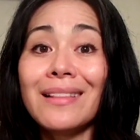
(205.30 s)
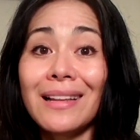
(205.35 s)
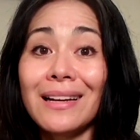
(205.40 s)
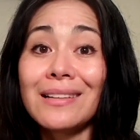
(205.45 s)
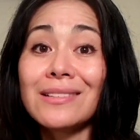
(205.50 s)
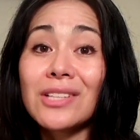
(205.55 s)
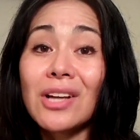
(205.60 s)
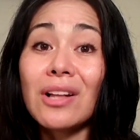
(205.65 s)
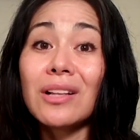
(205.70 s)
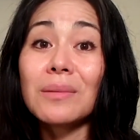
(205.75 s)

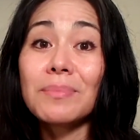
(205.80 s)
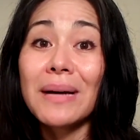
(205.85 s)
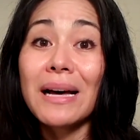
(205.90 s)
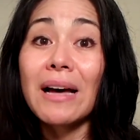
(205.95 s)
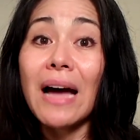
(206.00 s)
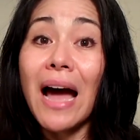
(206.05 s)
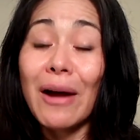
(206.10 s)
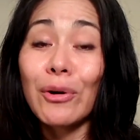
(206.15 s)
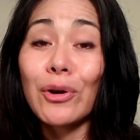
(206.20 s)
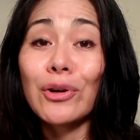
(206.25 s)
it's all
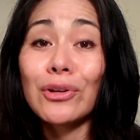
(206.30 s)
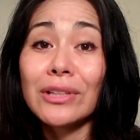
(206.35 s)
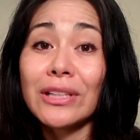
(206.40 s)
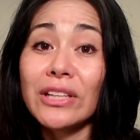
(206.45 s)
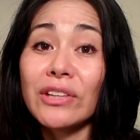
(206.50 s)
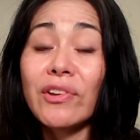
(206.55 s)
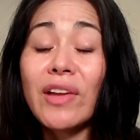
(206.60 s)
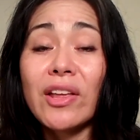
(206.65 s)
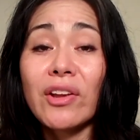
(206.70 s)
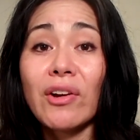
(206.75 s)
about how
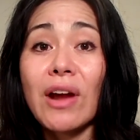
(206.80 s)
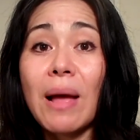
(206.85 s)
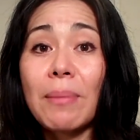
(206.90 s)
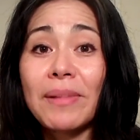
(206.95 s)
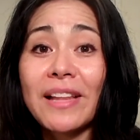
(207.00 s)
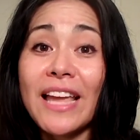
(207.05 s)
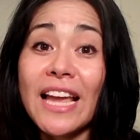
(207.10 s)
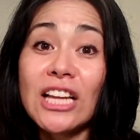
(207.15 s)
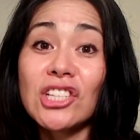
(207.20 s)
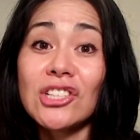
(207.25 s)
early you get your
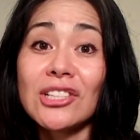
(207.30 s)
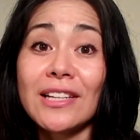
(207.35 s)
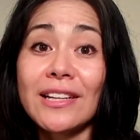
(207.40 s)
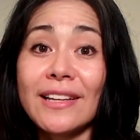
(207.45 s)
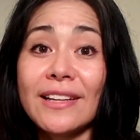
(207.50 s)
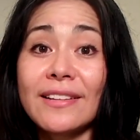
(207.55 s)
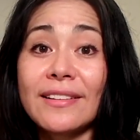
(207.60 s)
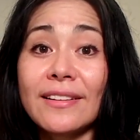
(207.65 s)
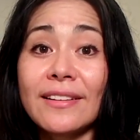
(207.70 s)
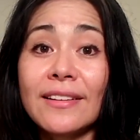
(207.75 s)
application
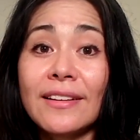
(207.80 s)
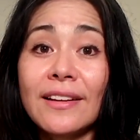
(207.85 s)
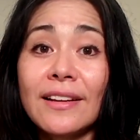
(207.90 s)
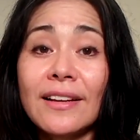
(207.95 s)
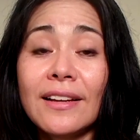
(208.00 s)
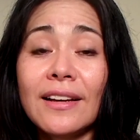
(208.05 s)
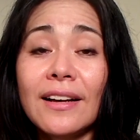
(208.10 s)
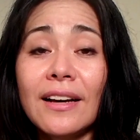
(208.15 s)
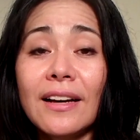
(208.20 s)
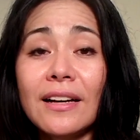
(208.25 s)
in.
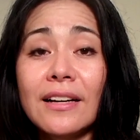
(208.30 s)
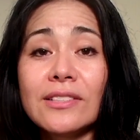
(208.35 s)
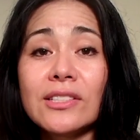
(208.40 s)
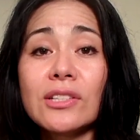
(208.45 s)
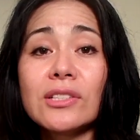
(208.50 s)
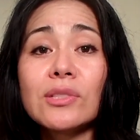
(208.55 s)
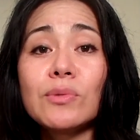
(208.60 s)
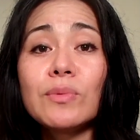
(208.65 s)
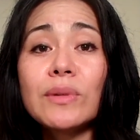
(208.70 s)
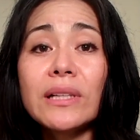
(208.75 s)

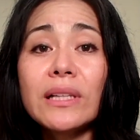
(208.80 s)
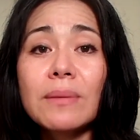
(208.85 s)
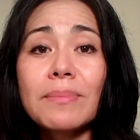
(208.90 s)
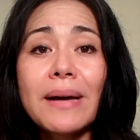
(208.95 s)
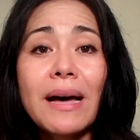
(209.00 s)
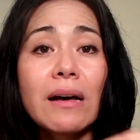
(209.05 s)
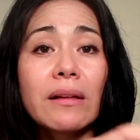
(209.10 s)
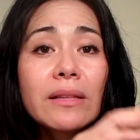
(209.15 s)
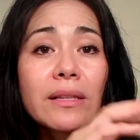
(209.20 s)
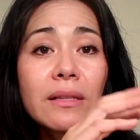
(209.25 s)
So it's really
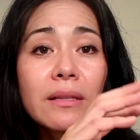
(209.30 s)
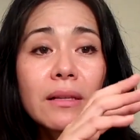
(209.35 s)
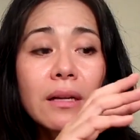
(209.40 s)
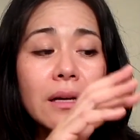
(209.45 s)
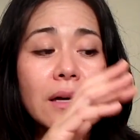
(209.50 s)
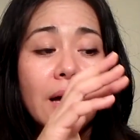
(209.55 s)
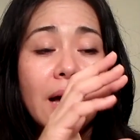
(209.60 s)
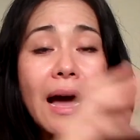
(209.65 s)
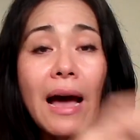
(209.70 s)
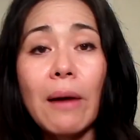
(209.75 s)
about
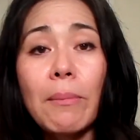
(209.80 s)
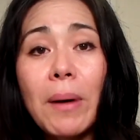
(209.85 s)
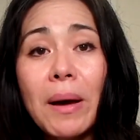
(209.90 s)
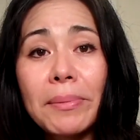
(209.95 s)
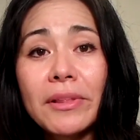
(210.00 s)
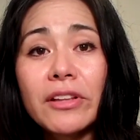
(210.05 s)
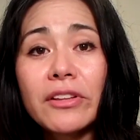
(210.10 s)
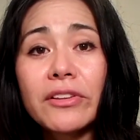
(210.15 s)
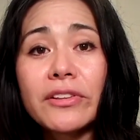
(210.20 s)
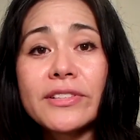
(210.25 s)
how
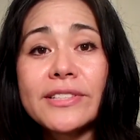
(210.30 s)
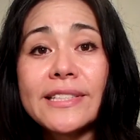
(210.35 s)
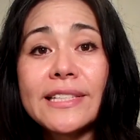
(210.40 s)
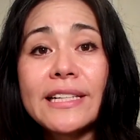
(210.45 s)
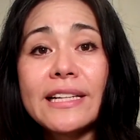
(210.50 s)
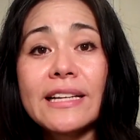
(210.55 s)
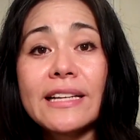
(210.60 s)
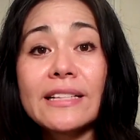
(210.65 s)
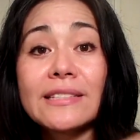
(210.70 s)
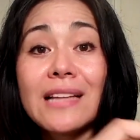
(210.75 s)
popular the
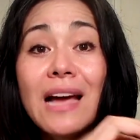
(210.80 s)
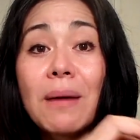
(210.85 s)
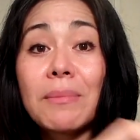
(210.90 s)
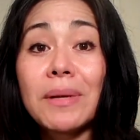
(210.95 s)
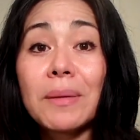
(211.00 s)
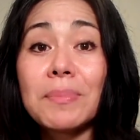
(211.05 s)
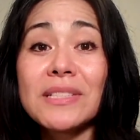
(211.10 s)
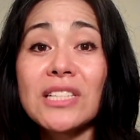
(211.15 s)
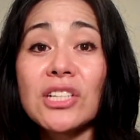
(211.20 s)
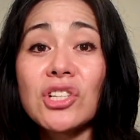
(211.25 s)
city is, how
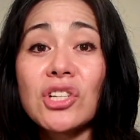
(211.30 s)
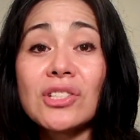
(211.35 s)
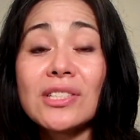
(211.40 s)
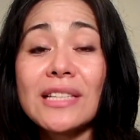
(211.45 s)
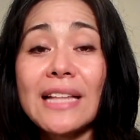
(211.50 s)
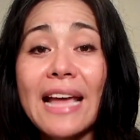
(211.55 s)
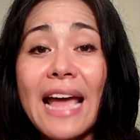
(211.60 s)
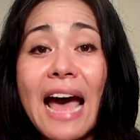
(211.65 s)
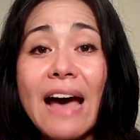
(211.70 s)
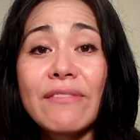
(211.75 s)
many
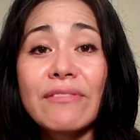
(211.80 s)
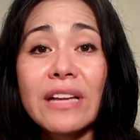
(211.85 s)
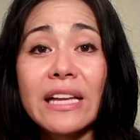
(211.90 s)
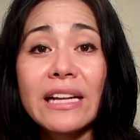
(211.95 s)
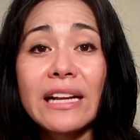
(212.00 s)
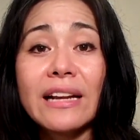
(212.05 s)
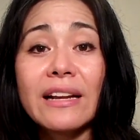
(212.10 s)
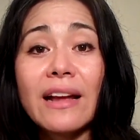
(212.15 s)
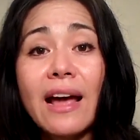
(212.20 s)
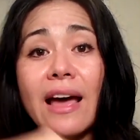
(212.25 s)
positions they have
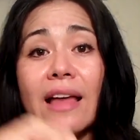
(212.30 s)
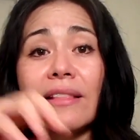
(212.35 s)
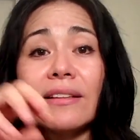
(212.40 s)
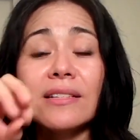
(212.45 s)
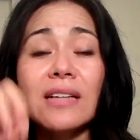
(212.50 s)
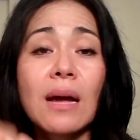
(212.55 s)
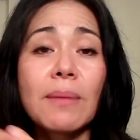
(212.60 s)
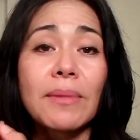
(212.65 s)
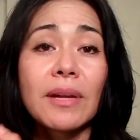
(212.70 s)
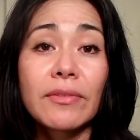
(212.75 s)
in it, and
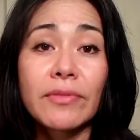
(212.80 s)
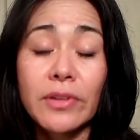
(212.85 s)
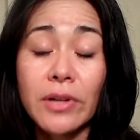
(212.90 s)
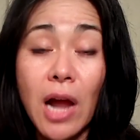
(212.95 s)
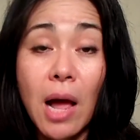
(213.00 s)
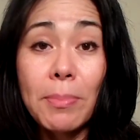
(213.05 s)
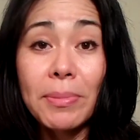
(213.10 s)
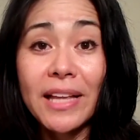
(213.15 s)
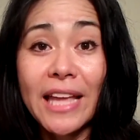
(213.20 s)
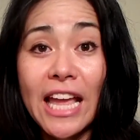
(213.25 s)
the timing of
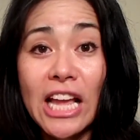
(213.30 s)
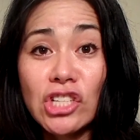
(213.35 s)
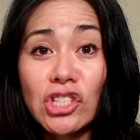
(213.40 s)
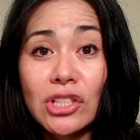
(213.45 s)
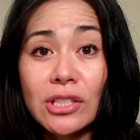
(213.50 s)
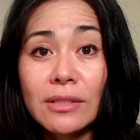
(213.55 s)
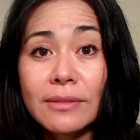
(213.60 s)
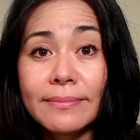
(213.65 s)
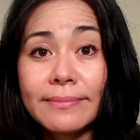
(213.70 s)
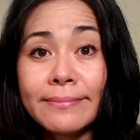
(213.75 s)
your
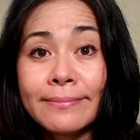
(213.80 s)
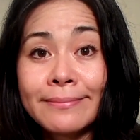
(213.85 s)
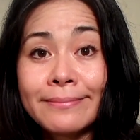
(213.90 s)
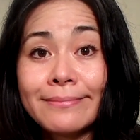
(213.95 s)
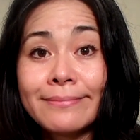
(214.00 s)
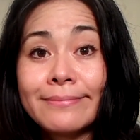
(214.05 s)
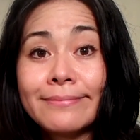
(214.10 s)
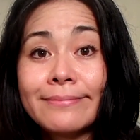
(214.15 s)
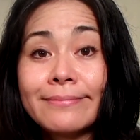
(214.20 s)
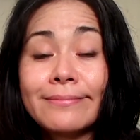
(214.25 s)
application.
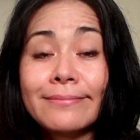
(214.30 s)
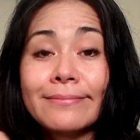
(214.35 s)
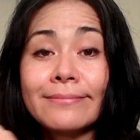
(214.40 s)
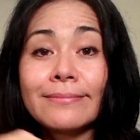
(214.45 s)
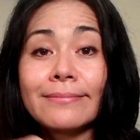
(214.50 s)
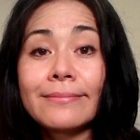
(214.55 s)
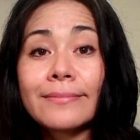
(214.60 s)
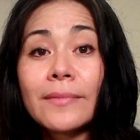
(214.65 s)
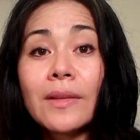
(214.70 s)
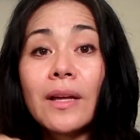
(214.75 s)

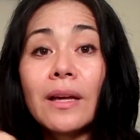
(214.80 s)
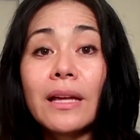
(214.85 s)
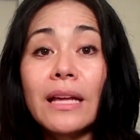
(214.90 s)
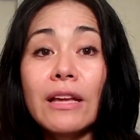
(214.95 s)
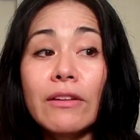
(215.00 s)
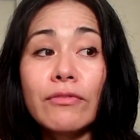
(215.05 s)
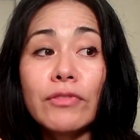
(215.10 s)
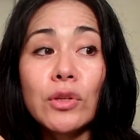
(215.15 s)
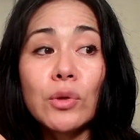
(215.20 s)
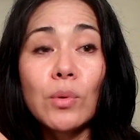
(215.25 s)

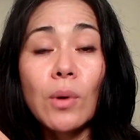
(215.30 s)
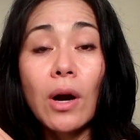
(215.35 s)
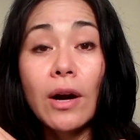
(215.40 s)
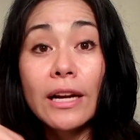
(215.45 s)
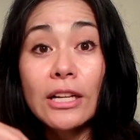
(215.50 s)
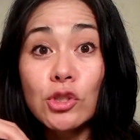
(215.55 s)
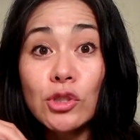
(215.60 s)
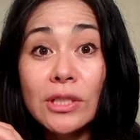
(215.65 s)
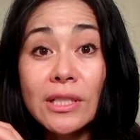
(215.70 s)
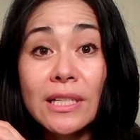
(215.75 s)
If you are
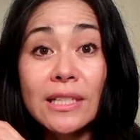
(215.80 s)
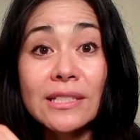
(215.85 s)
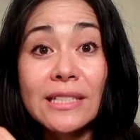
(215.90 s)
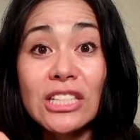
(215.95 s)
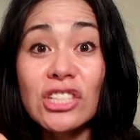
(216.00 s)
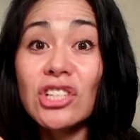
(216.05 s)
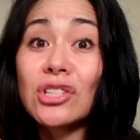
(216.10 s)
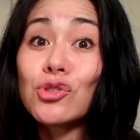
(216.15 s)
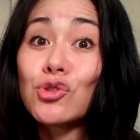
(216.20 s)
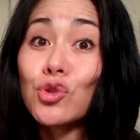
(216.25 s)
interested in
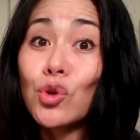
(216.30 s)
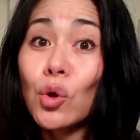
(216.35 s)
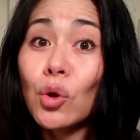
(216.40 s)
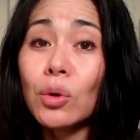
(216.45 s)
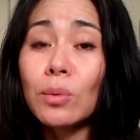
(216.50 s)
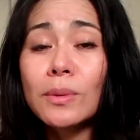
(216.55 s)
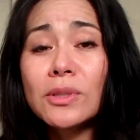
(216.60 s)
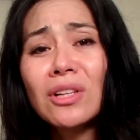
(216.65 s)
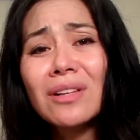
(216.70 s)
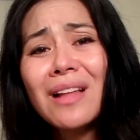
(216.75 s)
teaching in
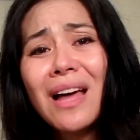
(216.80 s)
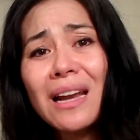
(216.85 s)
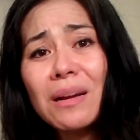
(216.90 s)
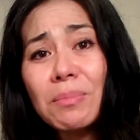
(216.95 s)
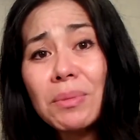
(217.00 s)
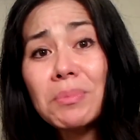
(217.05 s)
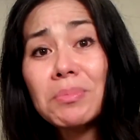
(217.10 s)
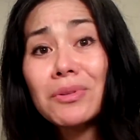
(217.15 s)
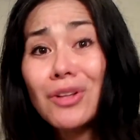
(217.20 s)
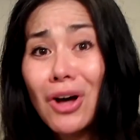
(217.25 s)
Seoul, which a lot
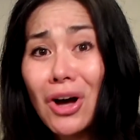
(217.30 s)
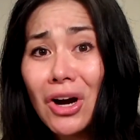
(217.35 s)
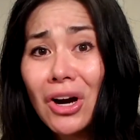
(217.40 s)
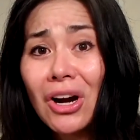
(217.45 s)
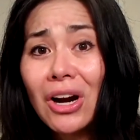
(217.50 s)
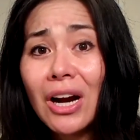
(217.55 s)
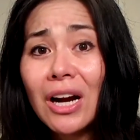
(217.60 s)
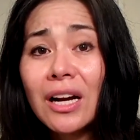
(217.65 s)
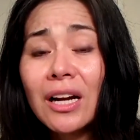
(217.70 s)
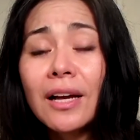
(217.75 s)
of people
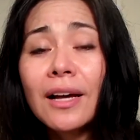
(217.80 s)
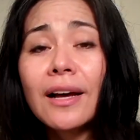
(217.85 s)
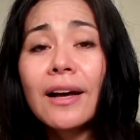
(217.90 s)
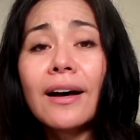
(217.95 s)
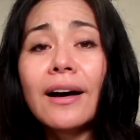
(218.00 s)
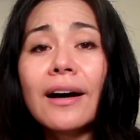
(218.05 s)
are,